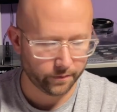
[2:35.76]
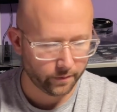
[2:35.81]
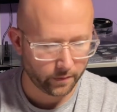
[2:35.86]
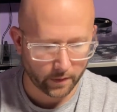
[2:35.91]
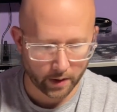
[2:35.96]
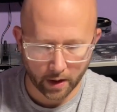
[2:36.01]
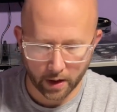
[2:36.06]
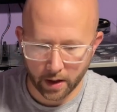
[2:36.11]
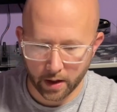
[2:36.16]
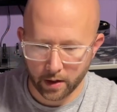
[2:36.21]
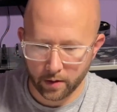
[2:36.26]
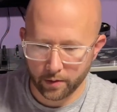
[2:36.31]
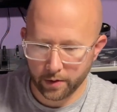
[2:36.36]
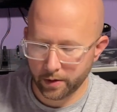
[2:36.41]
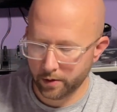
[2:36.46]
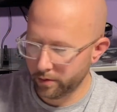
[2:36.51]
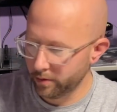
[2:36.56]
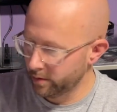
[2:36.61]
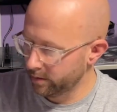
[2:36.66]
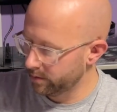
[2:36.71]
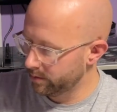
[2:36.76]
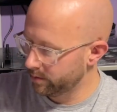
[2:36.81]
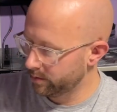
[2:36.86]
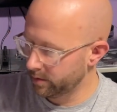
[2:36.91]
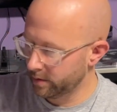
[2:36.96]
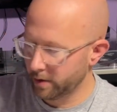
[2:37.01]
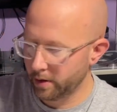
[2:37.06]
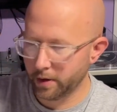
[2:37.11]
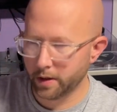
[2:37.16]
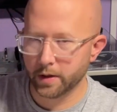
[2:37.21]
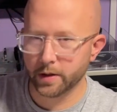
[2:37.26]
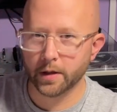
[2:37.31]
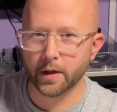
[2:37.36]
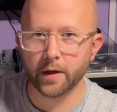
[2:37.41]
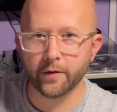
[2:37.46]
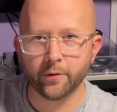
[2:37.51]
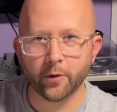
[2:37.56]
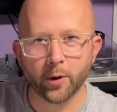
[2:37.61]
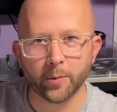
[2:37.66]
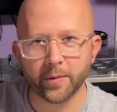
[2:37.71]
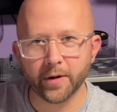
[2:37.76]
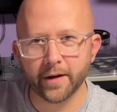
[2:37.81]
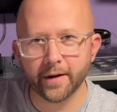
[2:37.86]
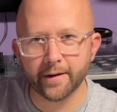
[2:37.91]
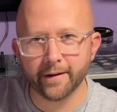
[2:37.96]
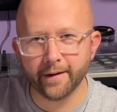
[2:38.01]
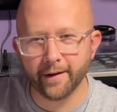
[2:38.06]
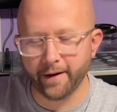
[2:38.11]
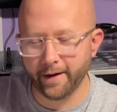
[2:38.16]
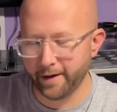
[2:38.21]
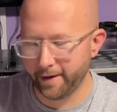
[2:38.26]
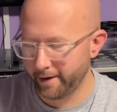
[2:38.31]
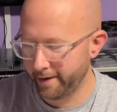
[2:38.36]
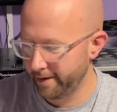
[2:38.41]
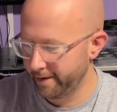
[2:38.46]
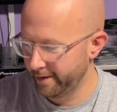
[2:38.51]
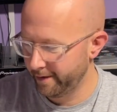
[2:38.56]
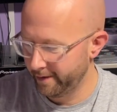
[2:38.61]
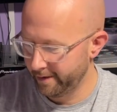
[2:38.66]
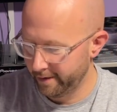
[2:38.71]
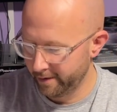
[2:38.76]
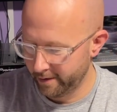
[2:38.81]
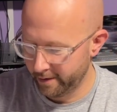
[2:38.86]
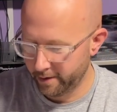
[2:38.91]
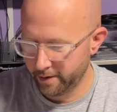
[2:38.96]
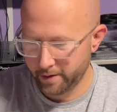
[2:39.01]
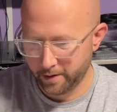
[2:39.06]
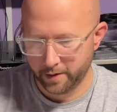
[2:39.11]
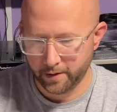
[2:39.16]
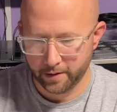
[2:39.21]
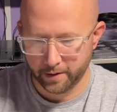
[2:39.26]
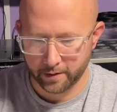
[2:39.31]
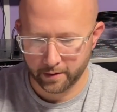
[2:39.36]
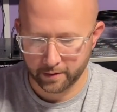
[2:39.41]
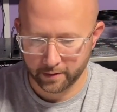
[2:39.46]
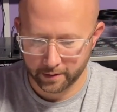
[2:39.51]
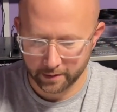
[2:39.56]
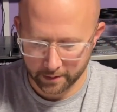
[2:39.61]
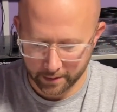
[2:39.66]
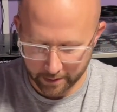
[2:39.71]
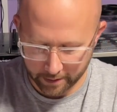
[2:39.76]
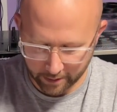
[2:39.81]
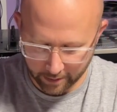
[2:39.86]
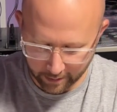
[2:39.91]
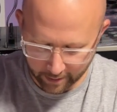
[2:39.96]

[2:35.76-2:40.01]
Hey, we can do it. I got a knife on me. So let's go